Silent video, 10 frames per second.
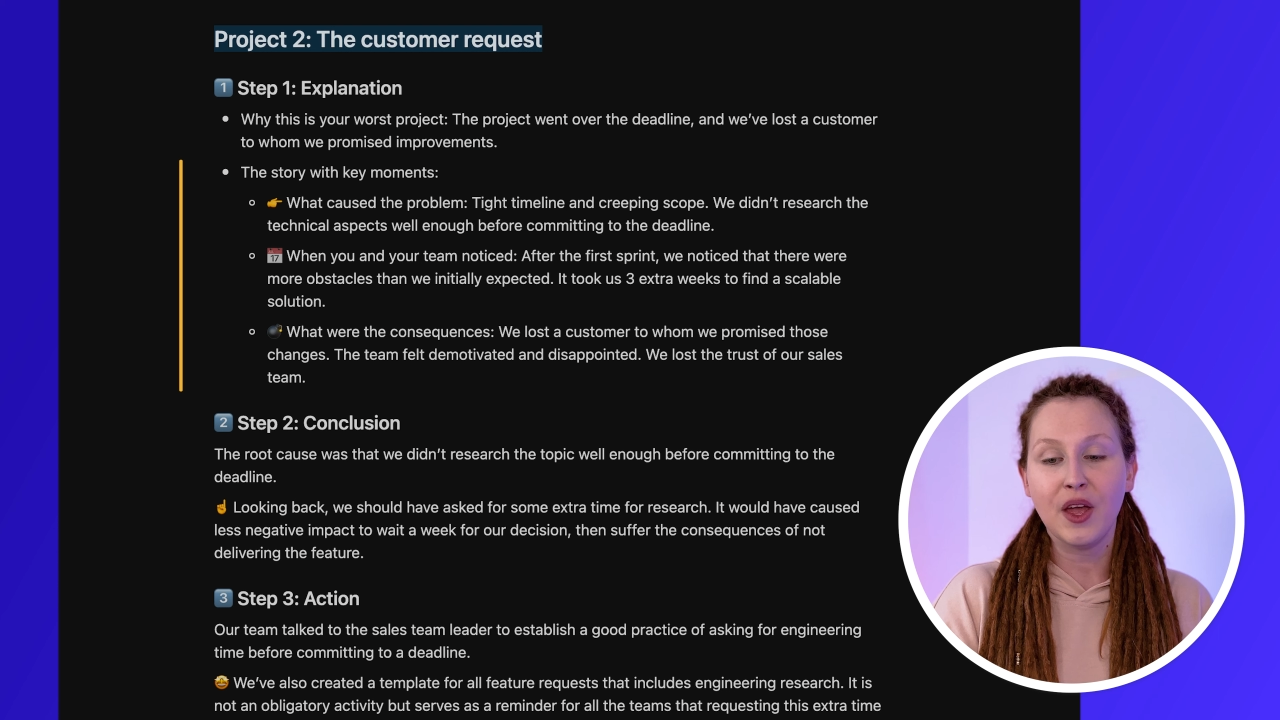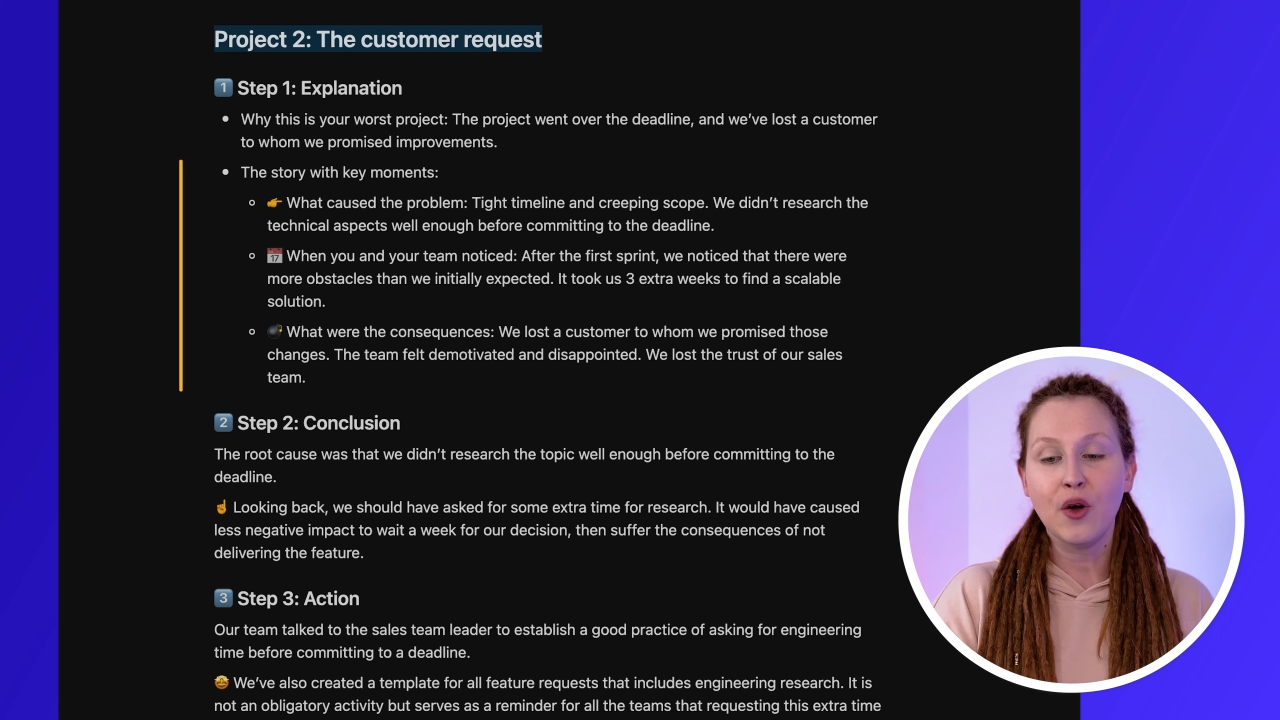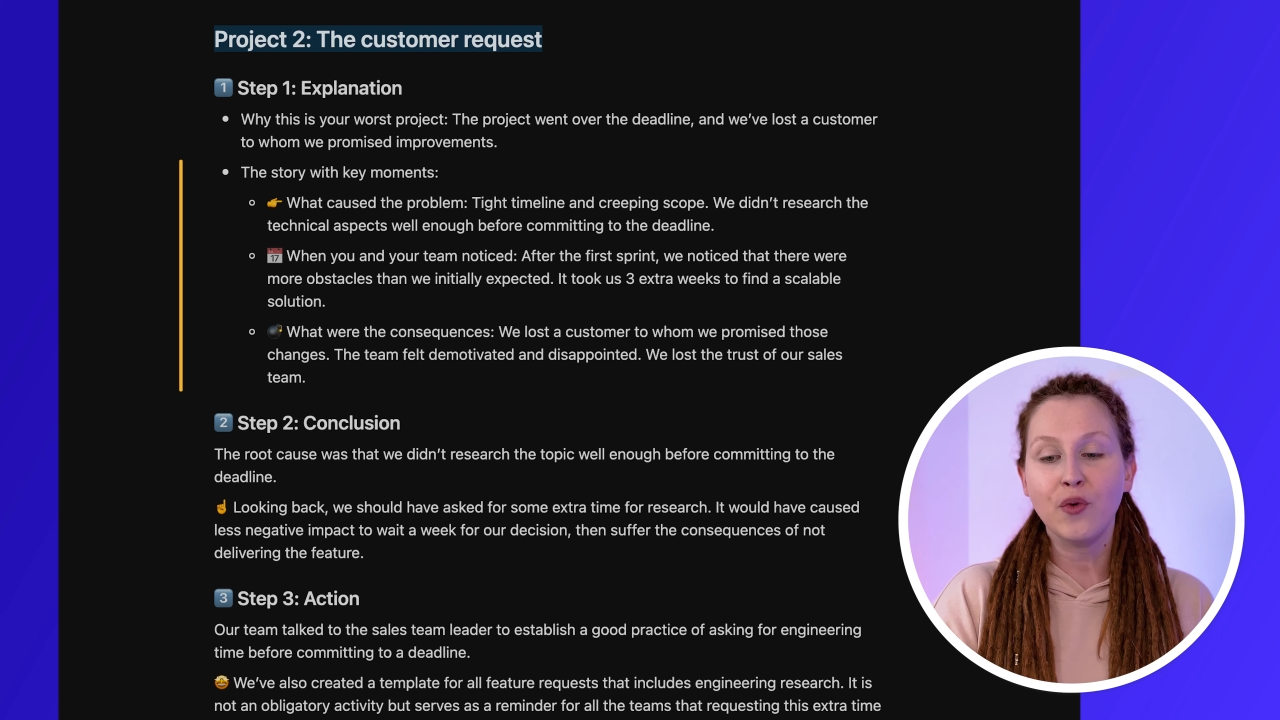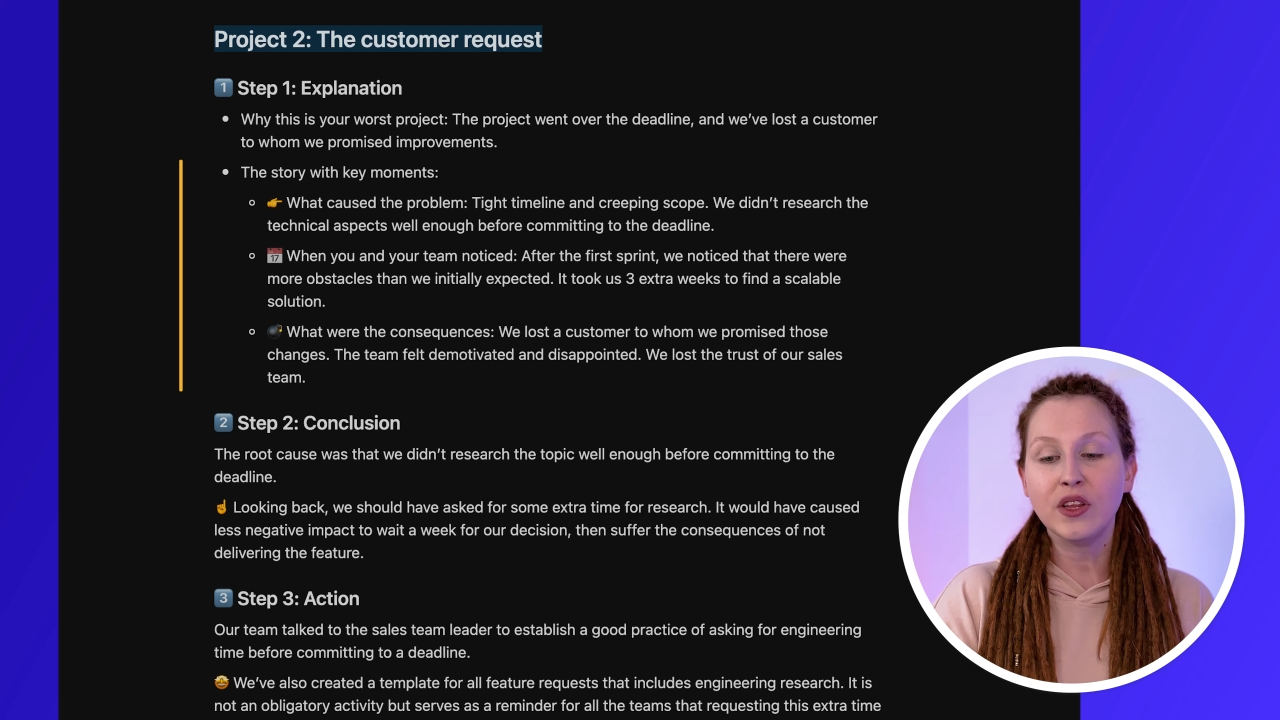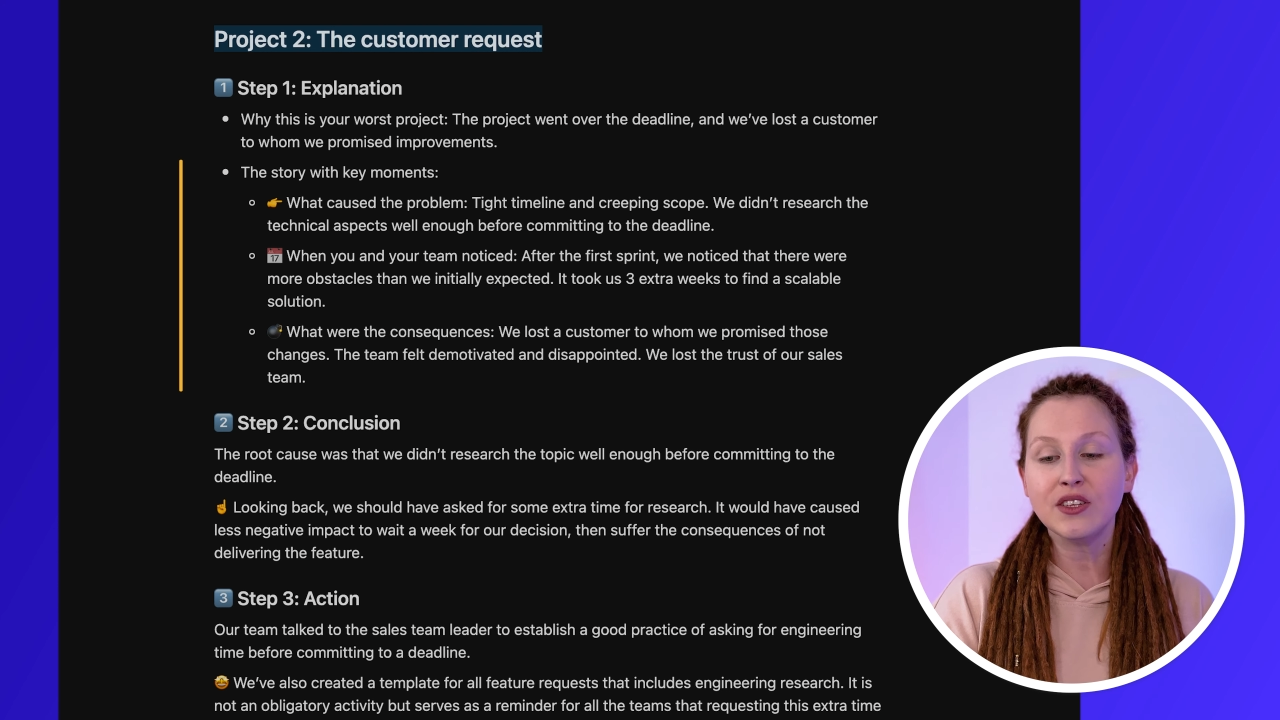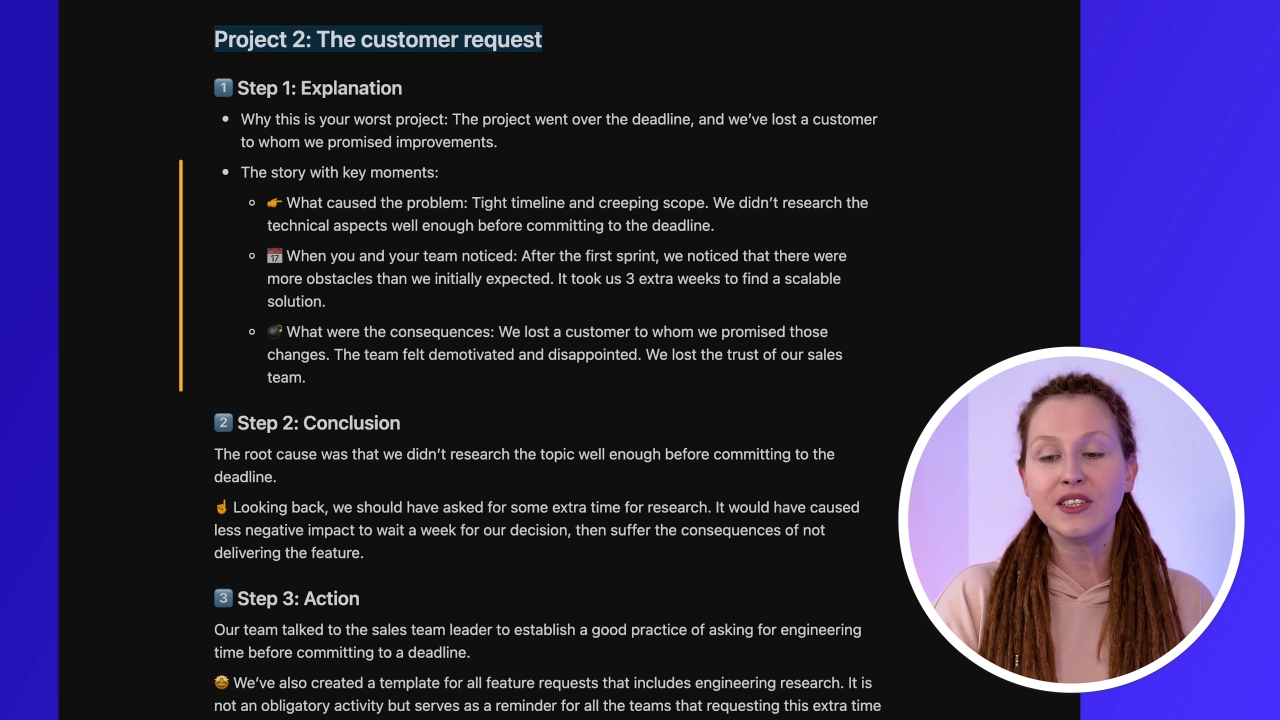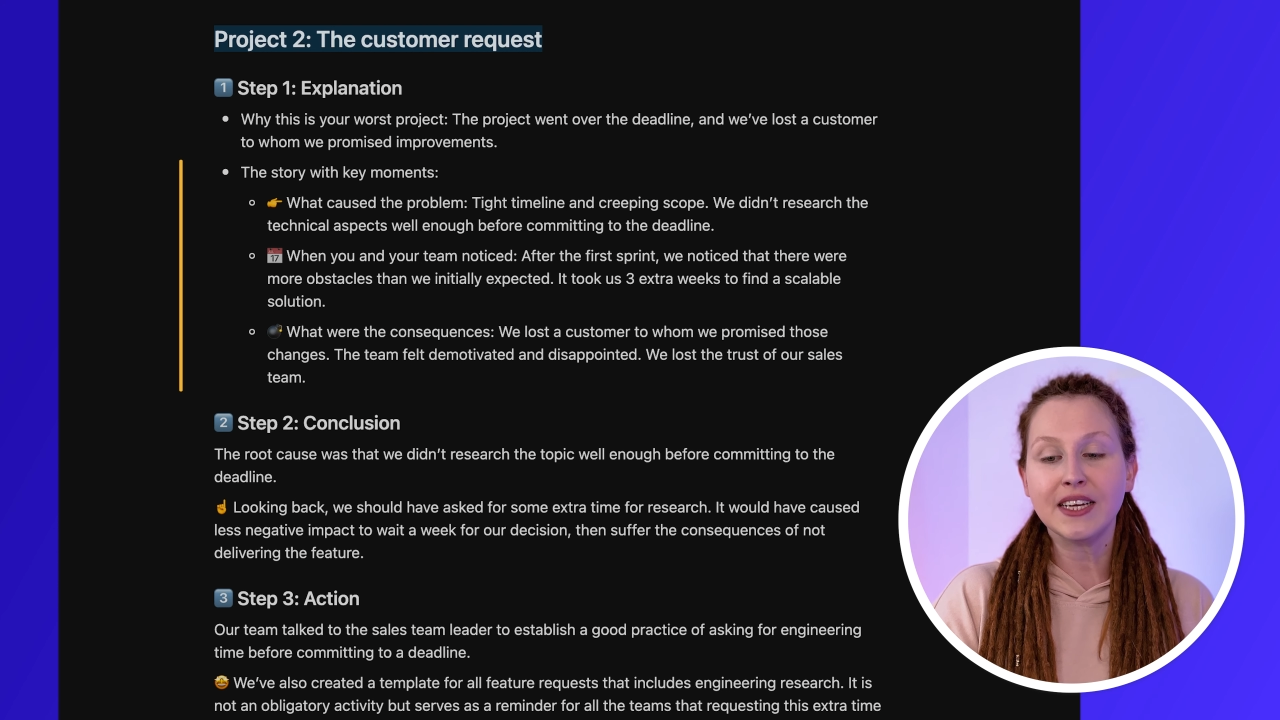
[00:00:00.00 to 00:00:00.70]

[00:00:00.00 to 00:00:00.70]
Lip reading: We lost the